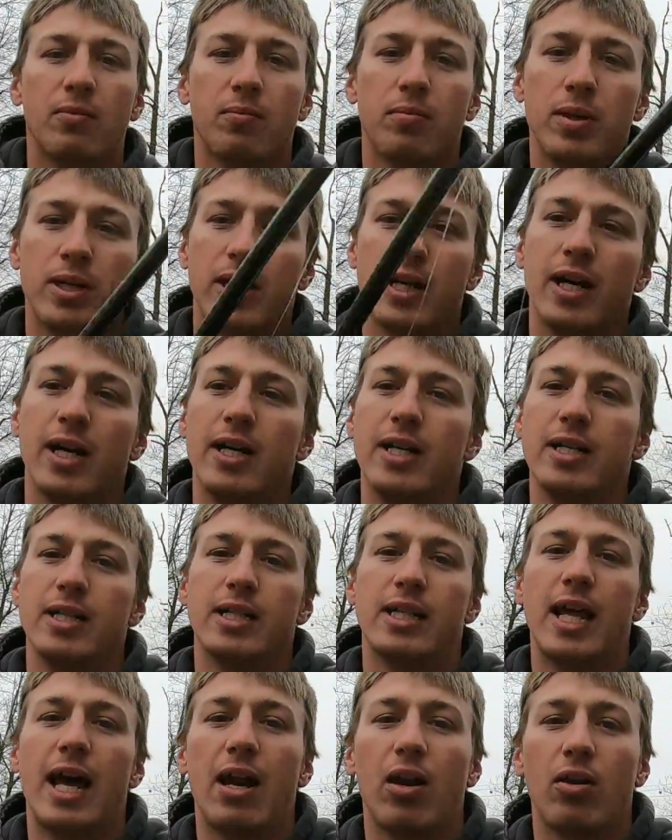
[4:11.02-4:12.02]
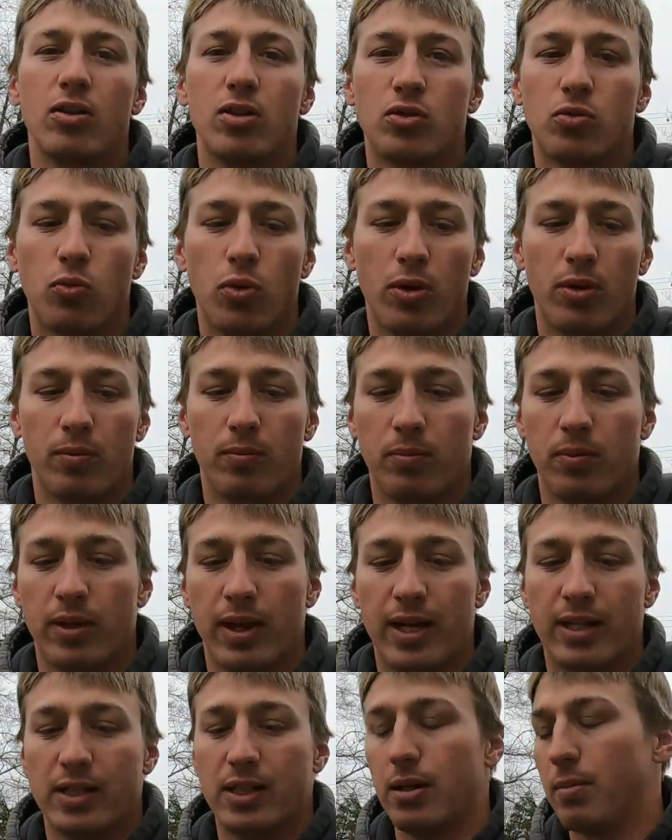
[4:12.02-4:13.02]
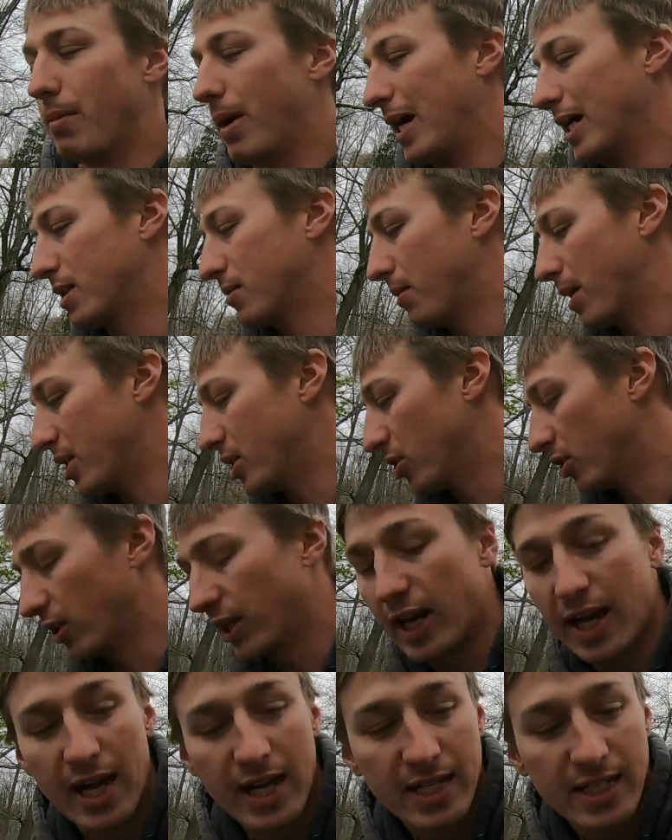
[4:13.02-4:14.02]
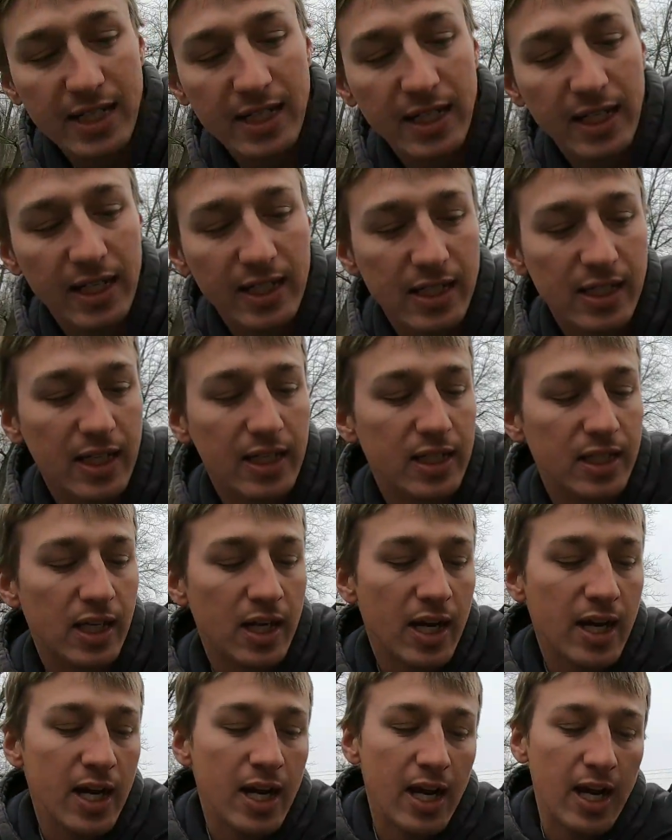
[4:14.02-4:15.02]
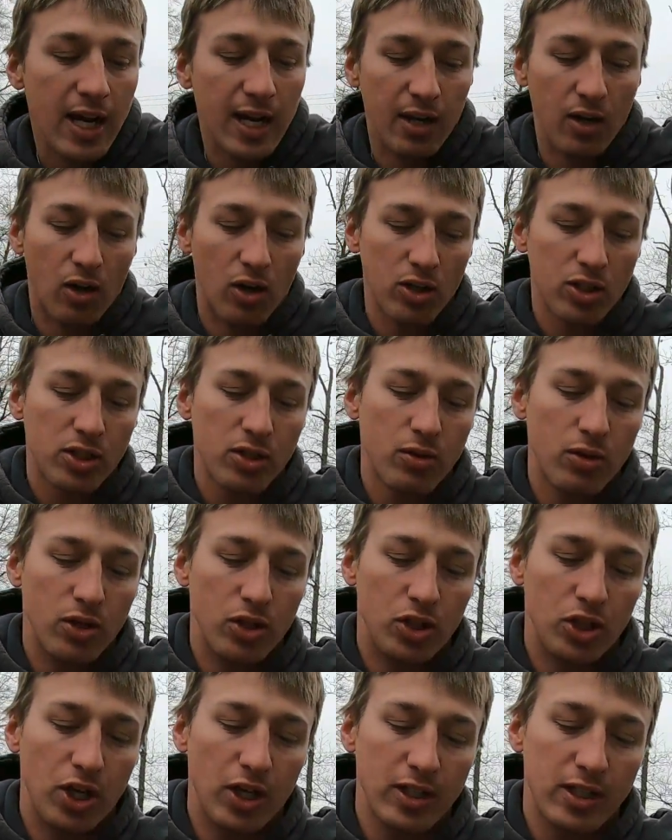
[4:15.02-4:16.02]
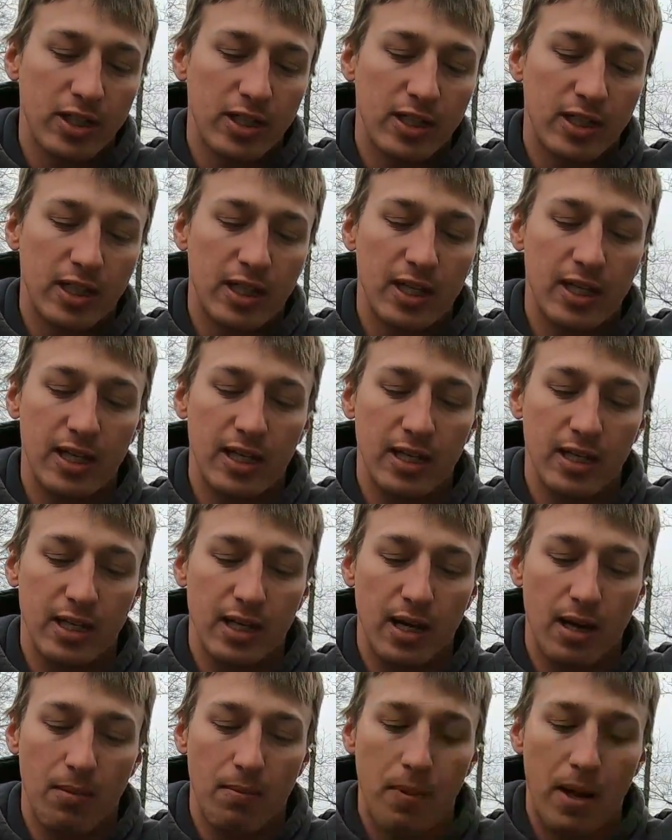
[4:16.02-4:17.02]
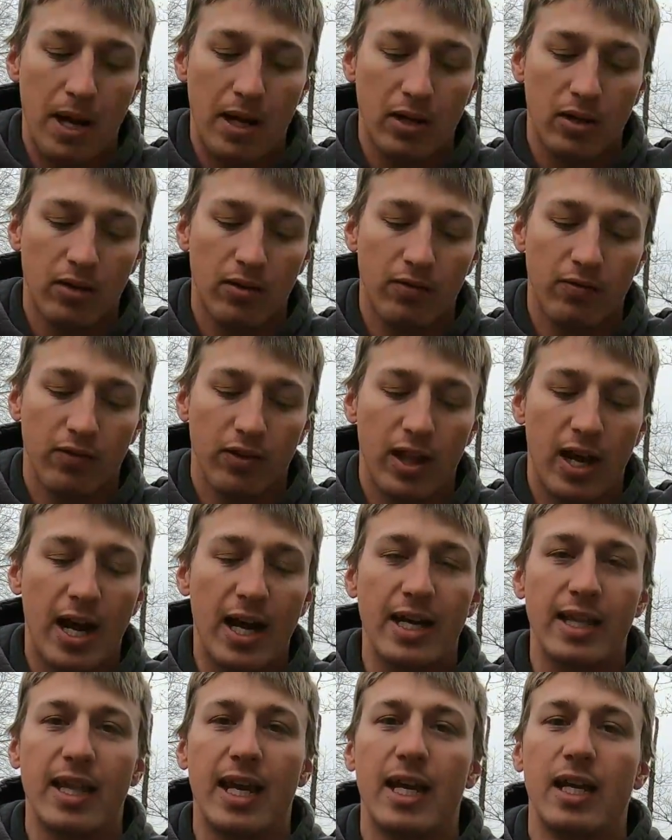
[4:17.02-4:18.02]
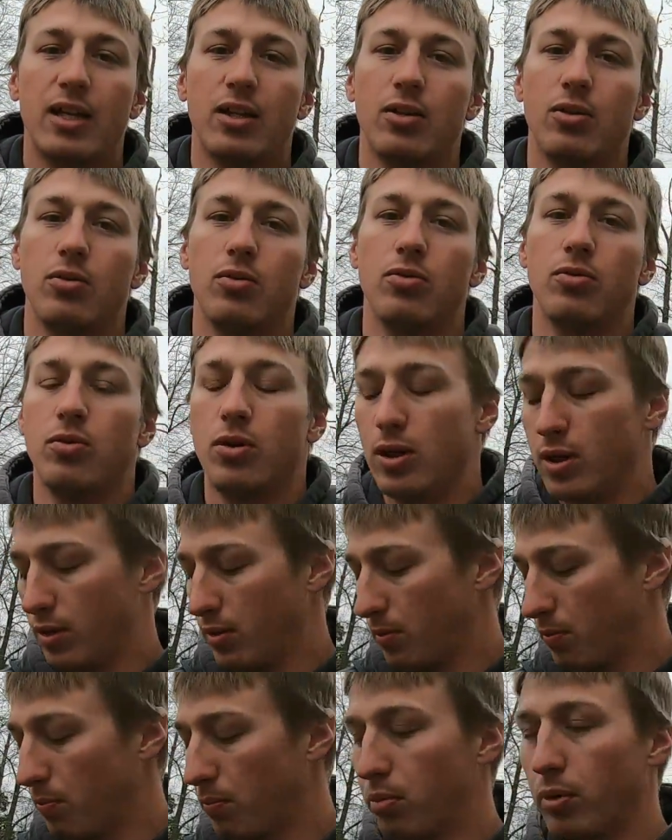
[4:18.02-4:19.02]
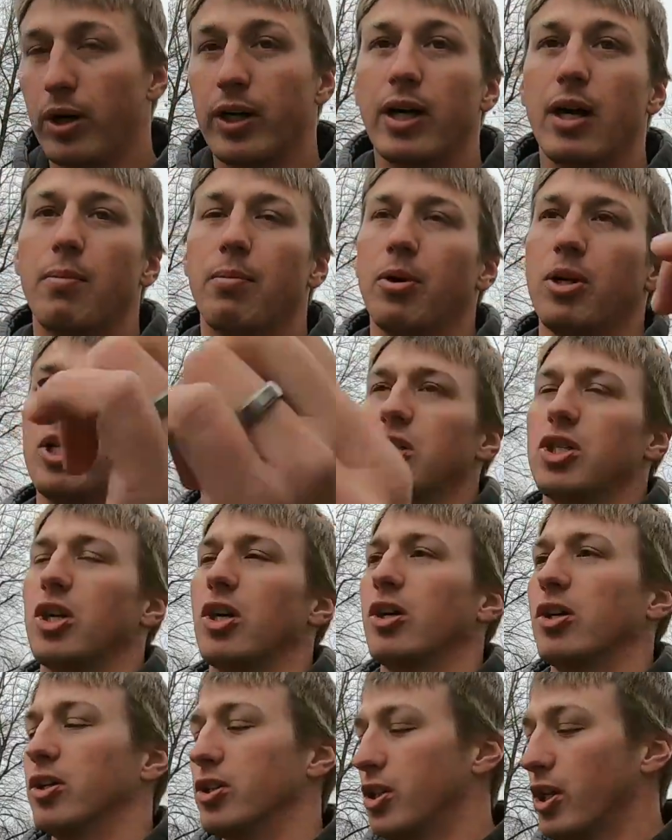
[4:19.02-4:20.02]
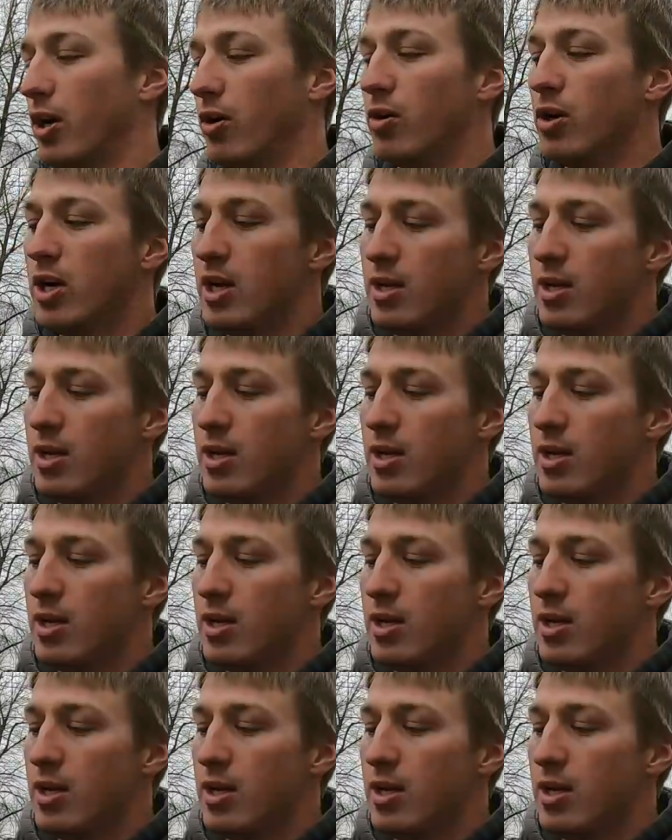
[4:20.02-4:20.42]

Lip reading: because that's what allows you to maximize your casting distance. It also adjusts the amount of line that you bring up on each turn. So